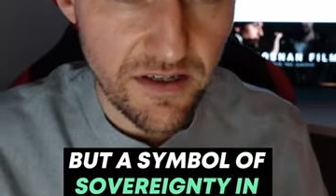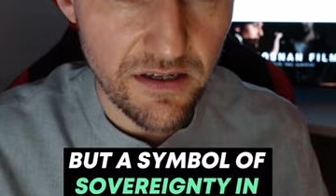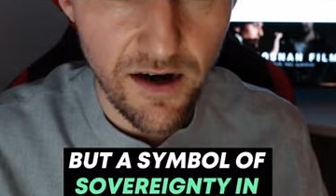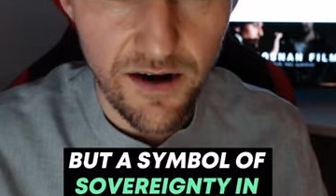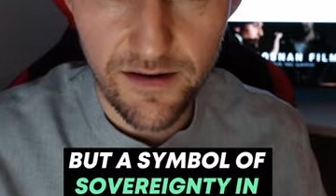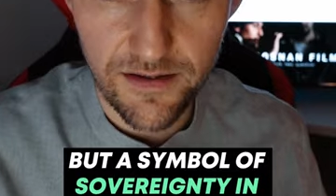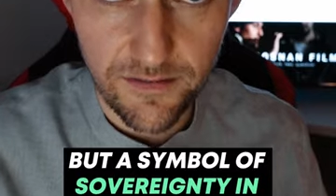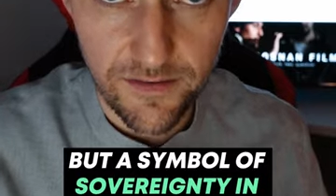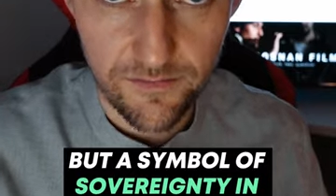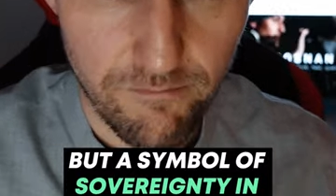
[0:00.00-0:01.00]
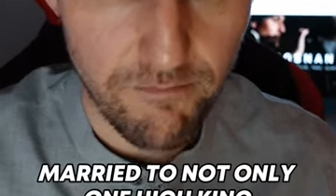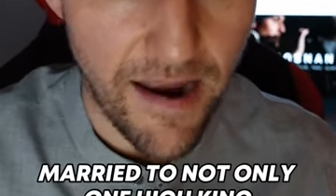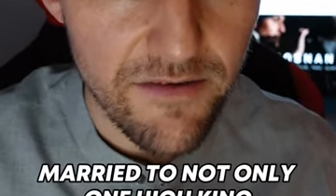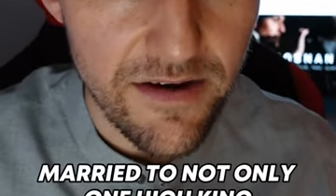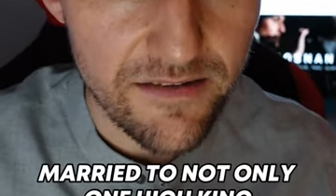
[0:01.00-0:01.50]
in Ireland.
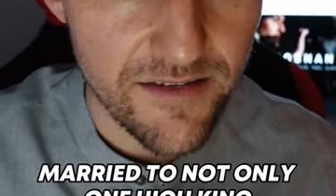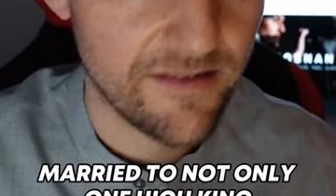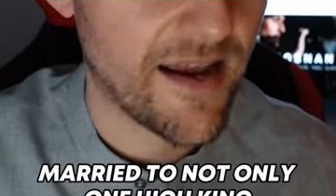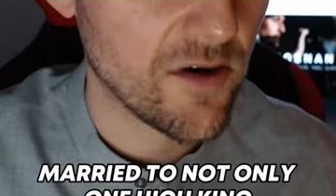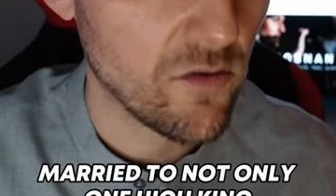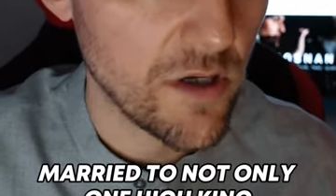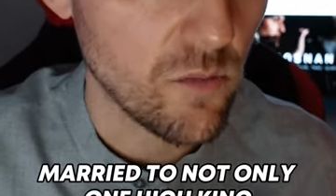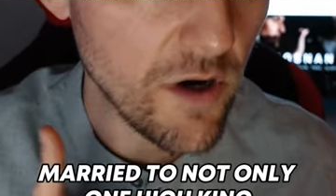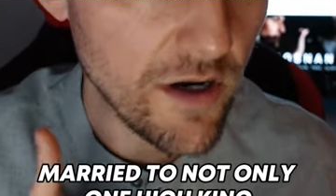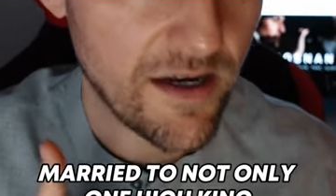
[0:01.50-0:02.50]
Married to not only one